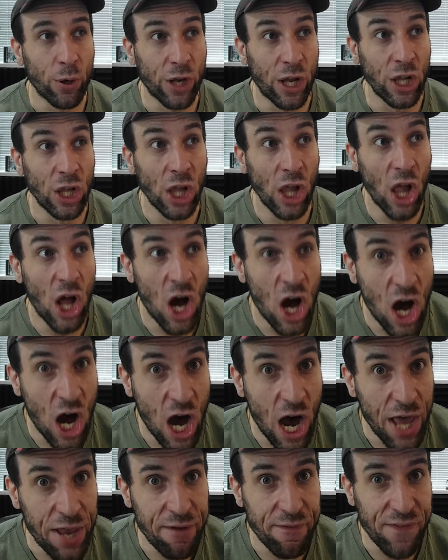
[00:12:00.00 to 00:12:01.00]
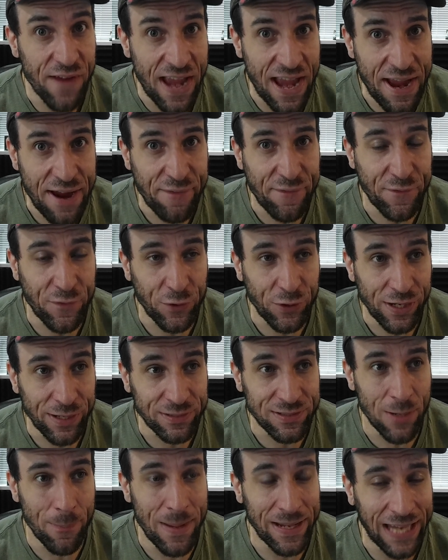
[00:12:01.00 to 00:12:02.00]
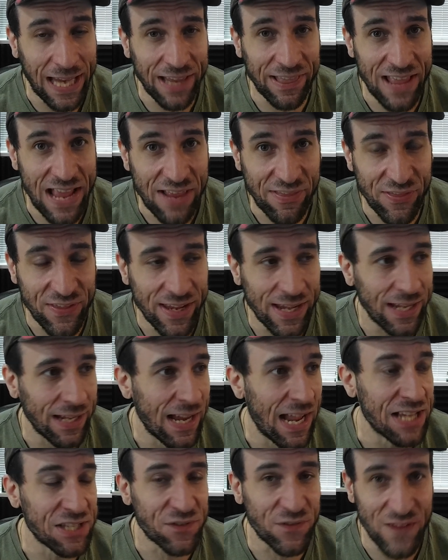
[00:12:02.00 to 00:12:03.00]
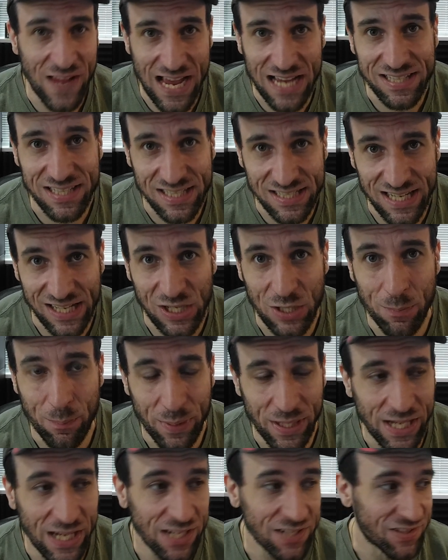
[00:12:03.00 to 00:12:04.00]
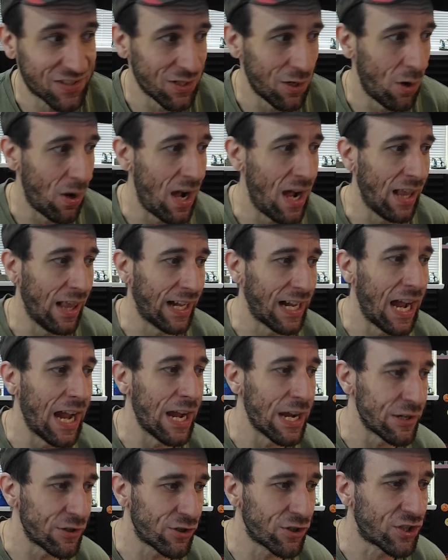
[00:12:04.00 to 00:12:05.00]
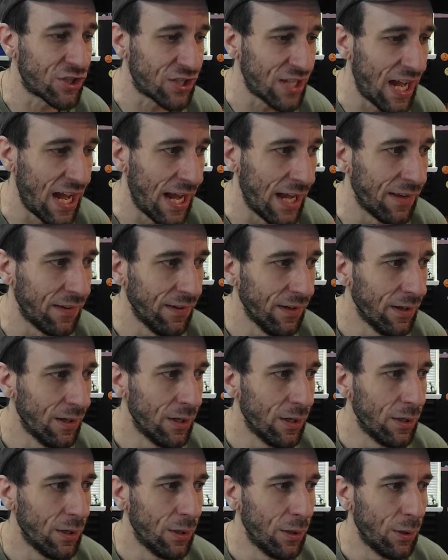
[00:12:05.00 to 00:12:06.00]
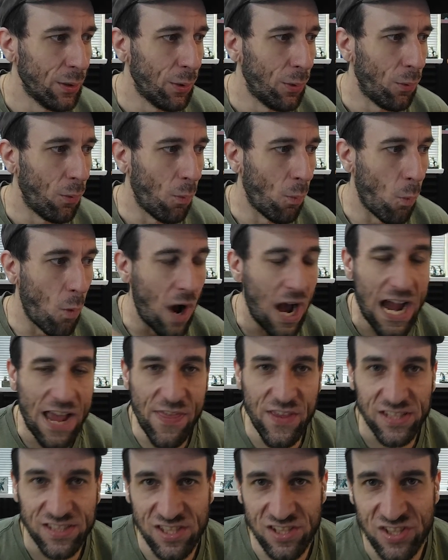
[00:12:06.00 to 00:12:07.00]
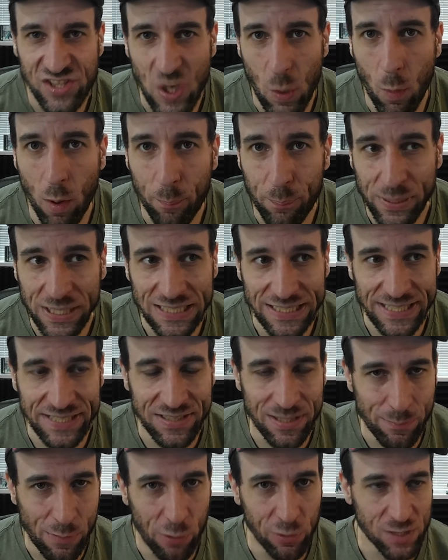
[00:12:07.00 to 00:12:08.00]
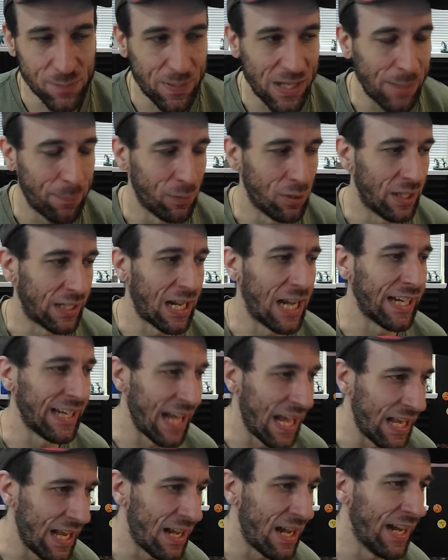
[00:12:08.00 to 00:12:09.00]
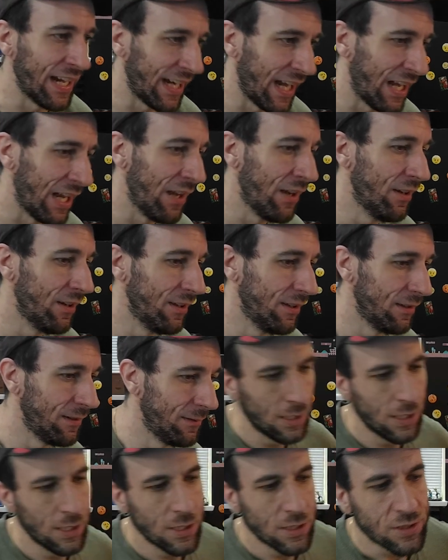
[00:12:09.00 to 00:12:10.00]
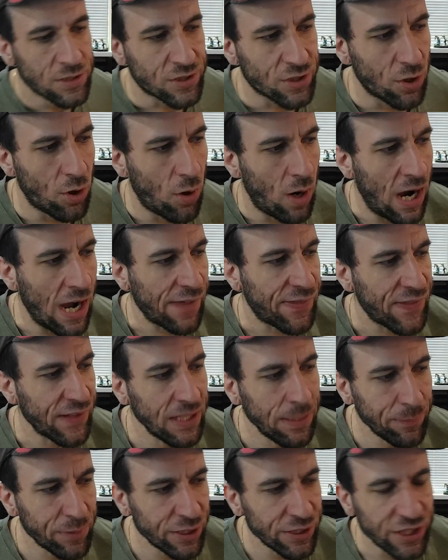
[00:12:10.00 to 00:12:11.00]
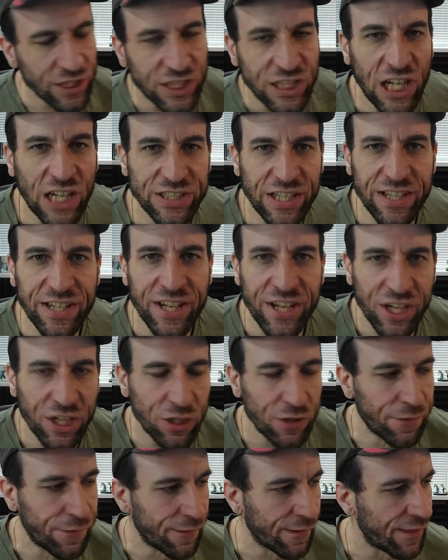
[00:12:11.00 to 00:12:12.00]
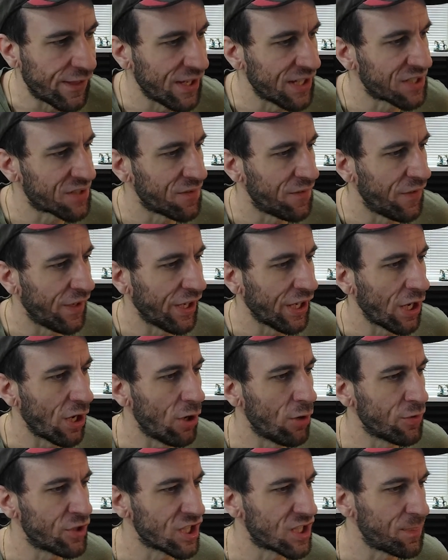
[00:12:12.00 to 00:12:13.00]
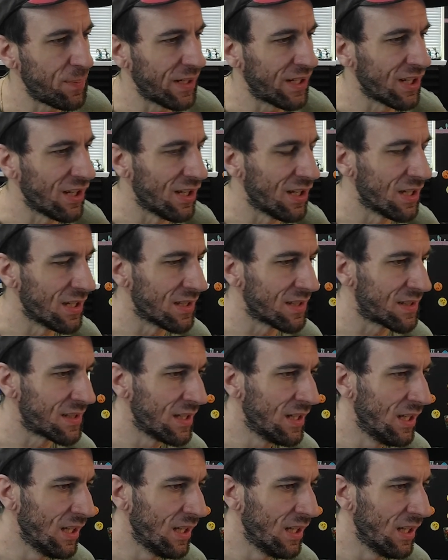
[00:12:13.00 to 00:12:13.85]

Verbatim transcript: a lot of effort to making that thing as fast as it could be. So I like I understand why this is so appealing to most people. Like I get it. I get it. So I think I'm going to cut it here for this video just because